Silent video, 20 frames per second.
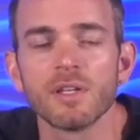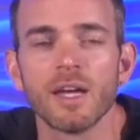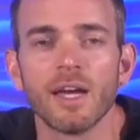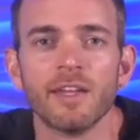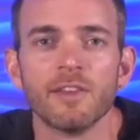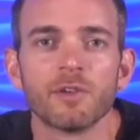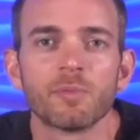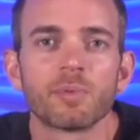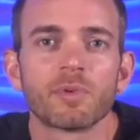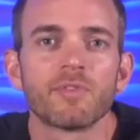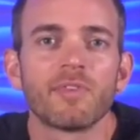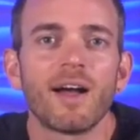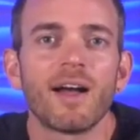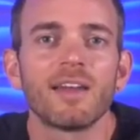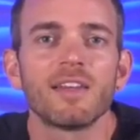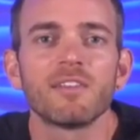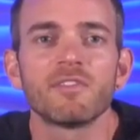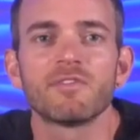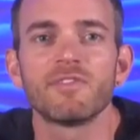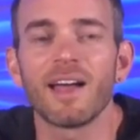and they're
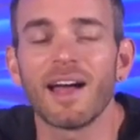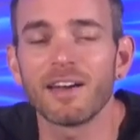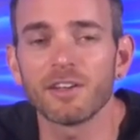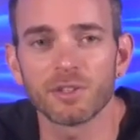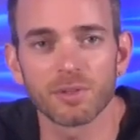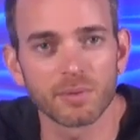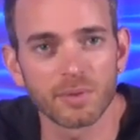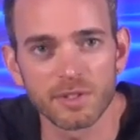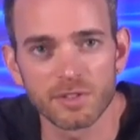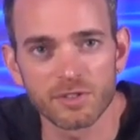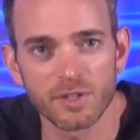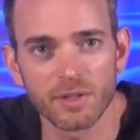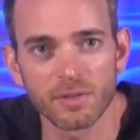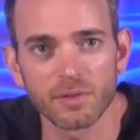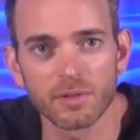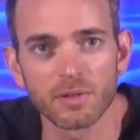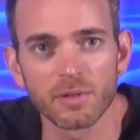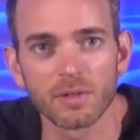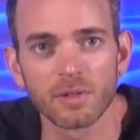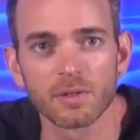providing value to each
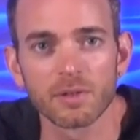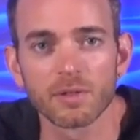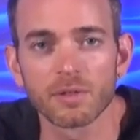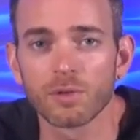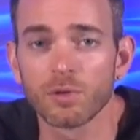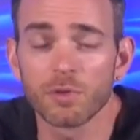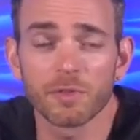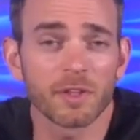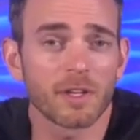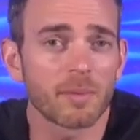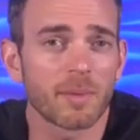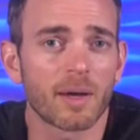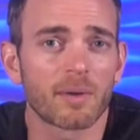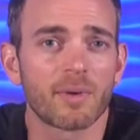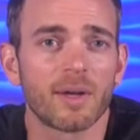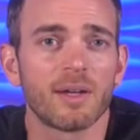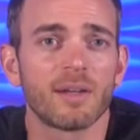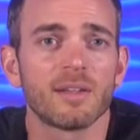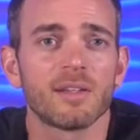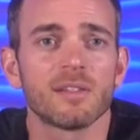other. The cool thing about
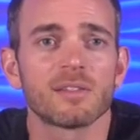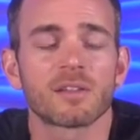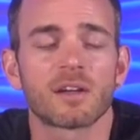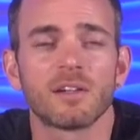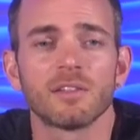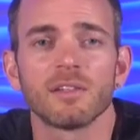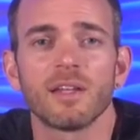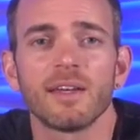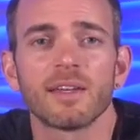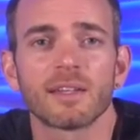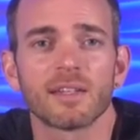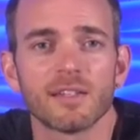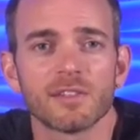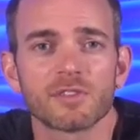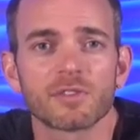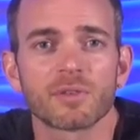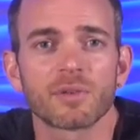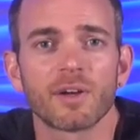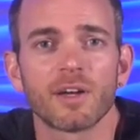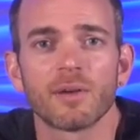Reddit is, unlike
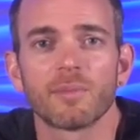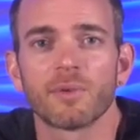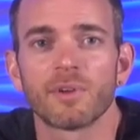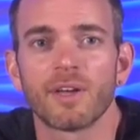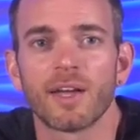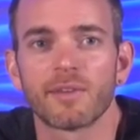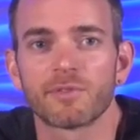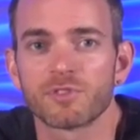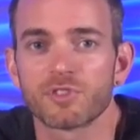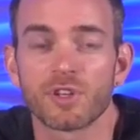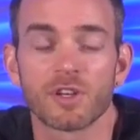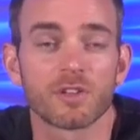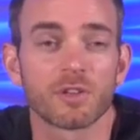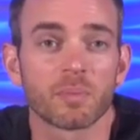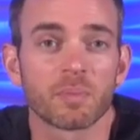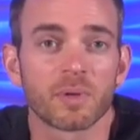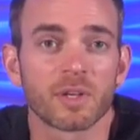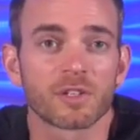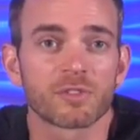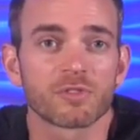Instagram where you have to share your
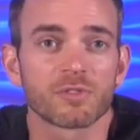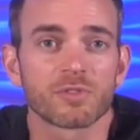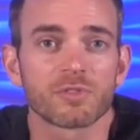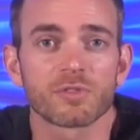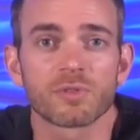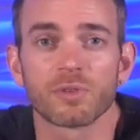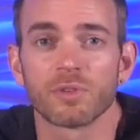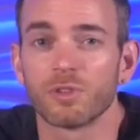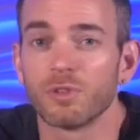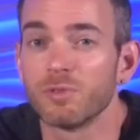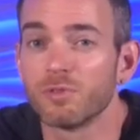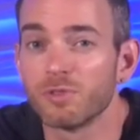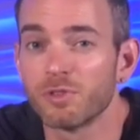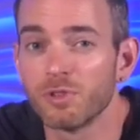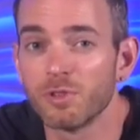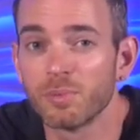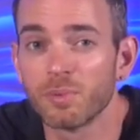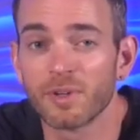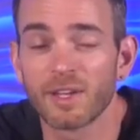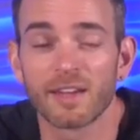pictures or
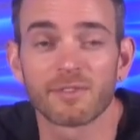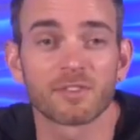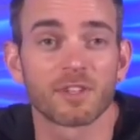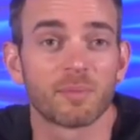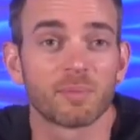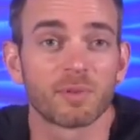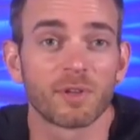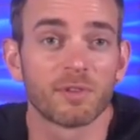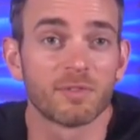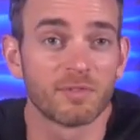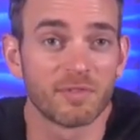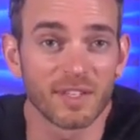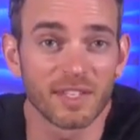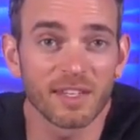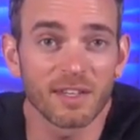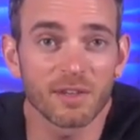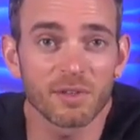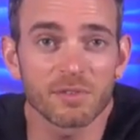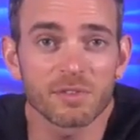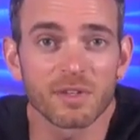YouTube where you have to upload
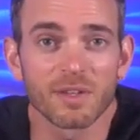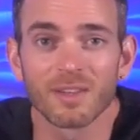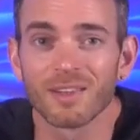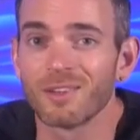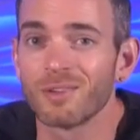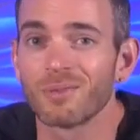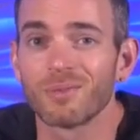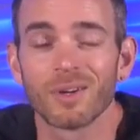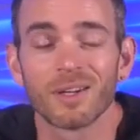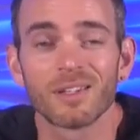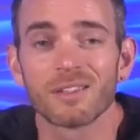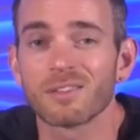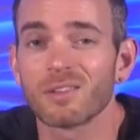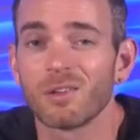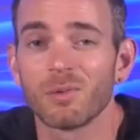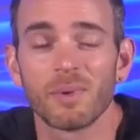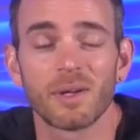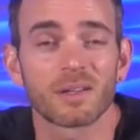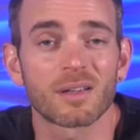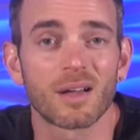videos, Reddit's
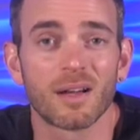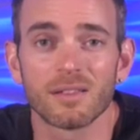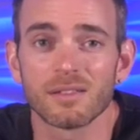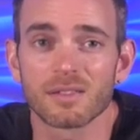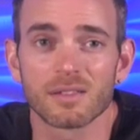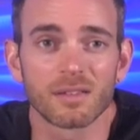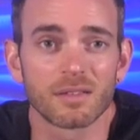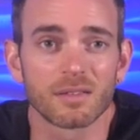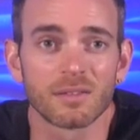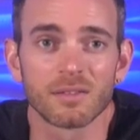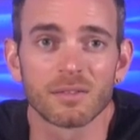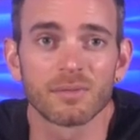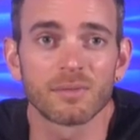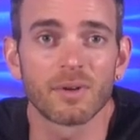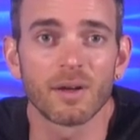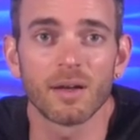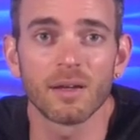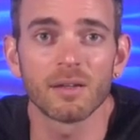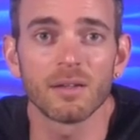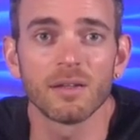all about content,
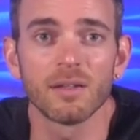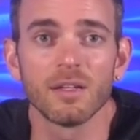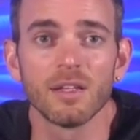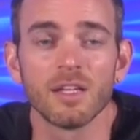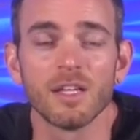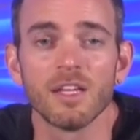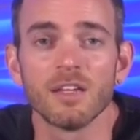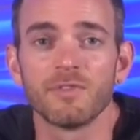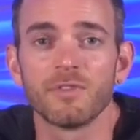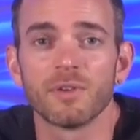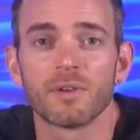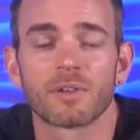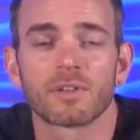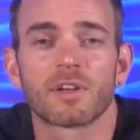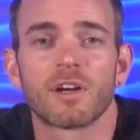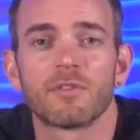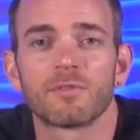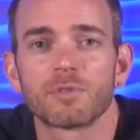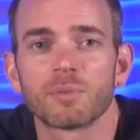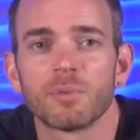right? If you're
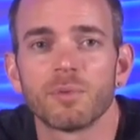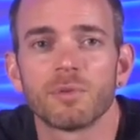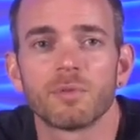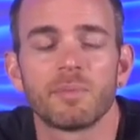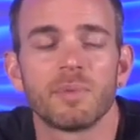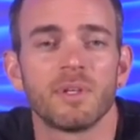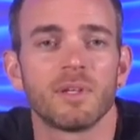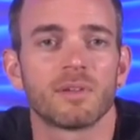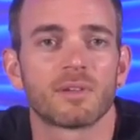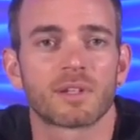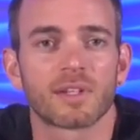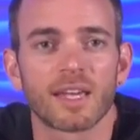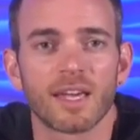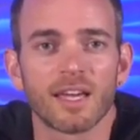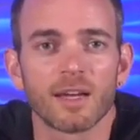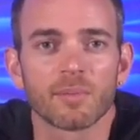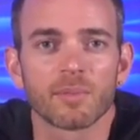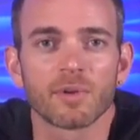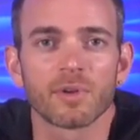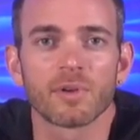uncomfortable with being on a
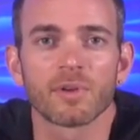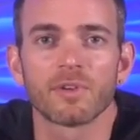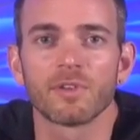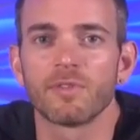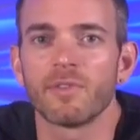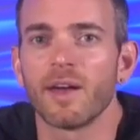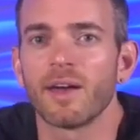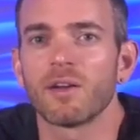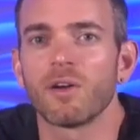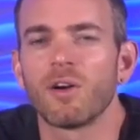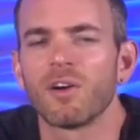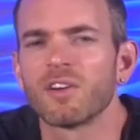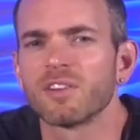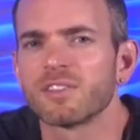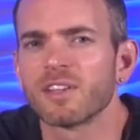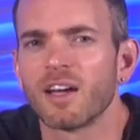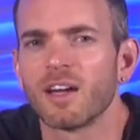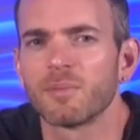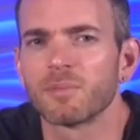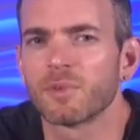camera or you've had a hard
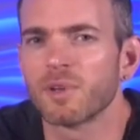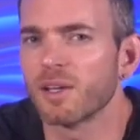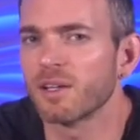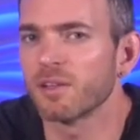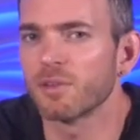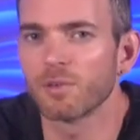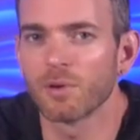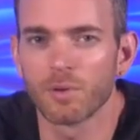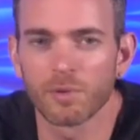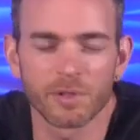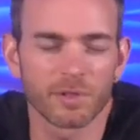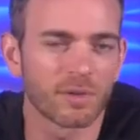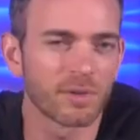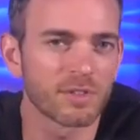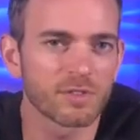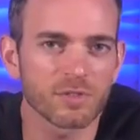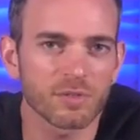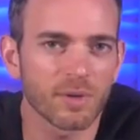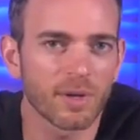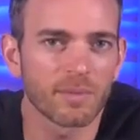time kind of growing your
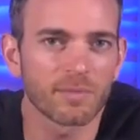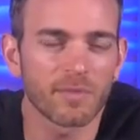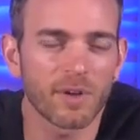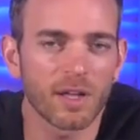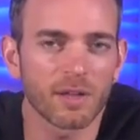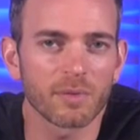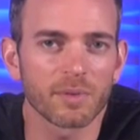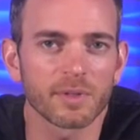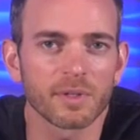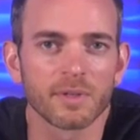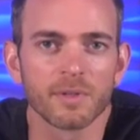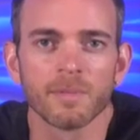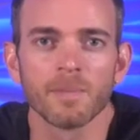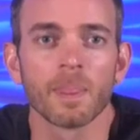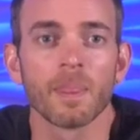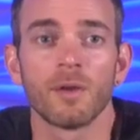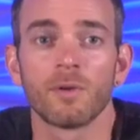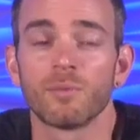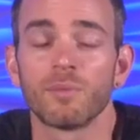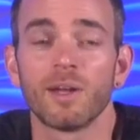Instagram following,
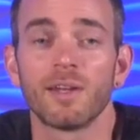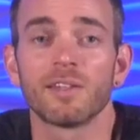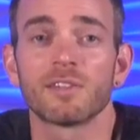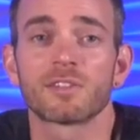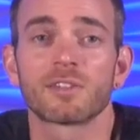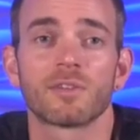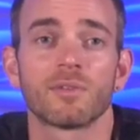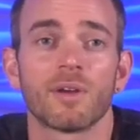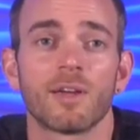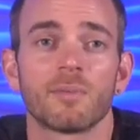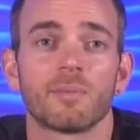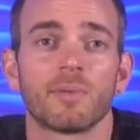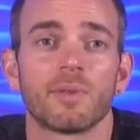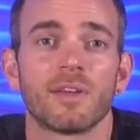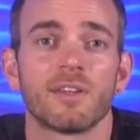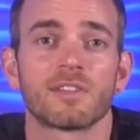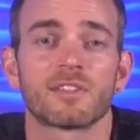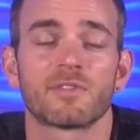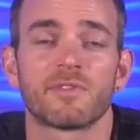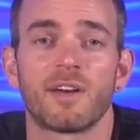Reddit's a great
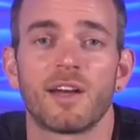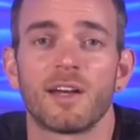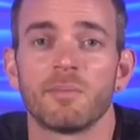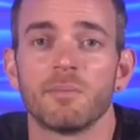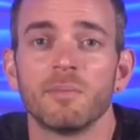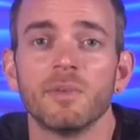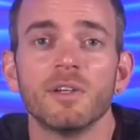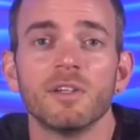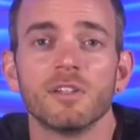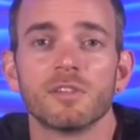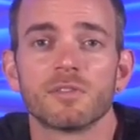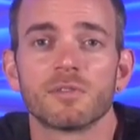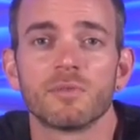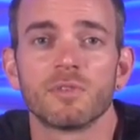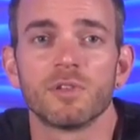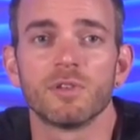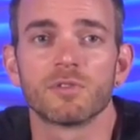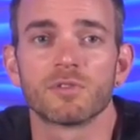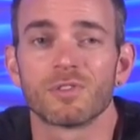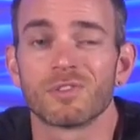place to find millions of
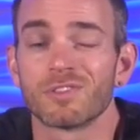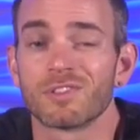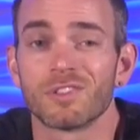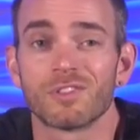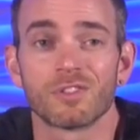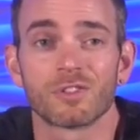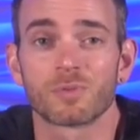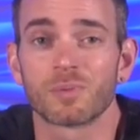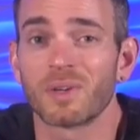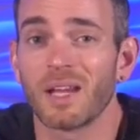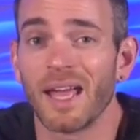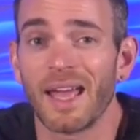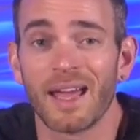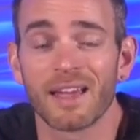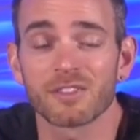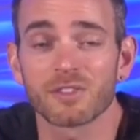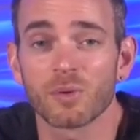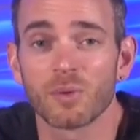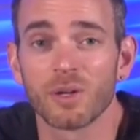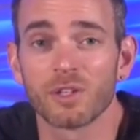users that just want to
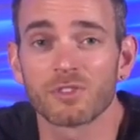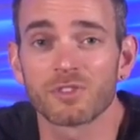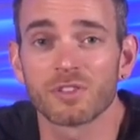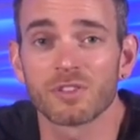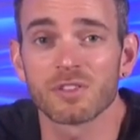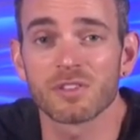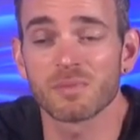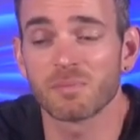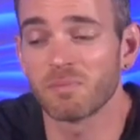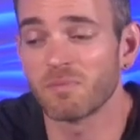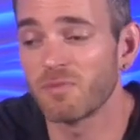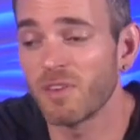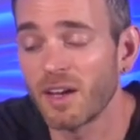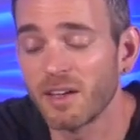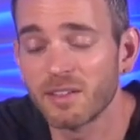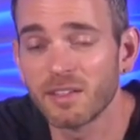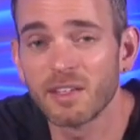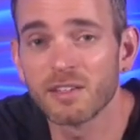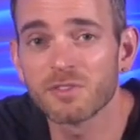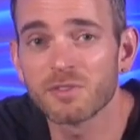ask questions,
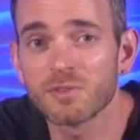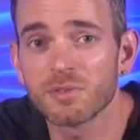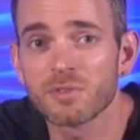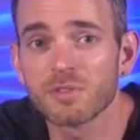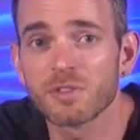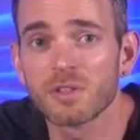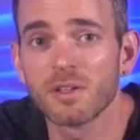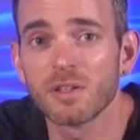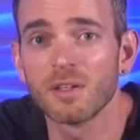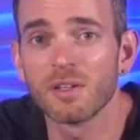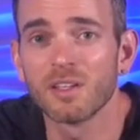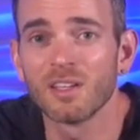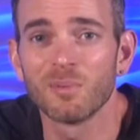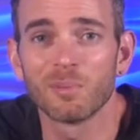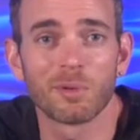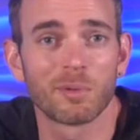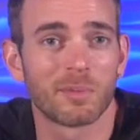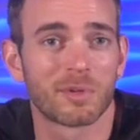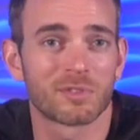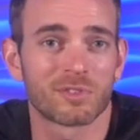find answers, and
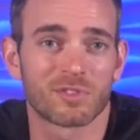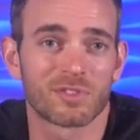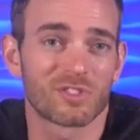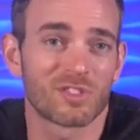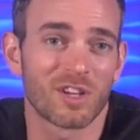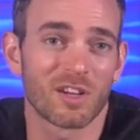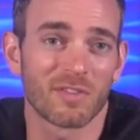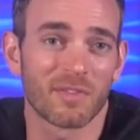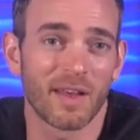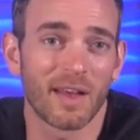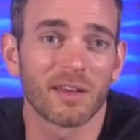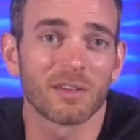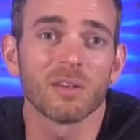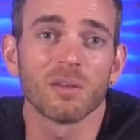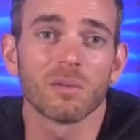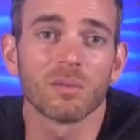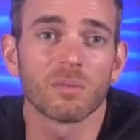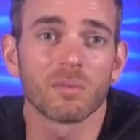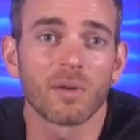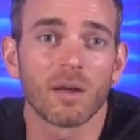pretty much just share
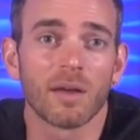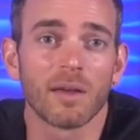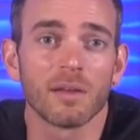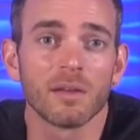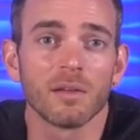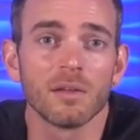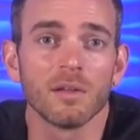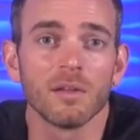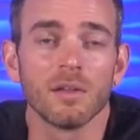value, right?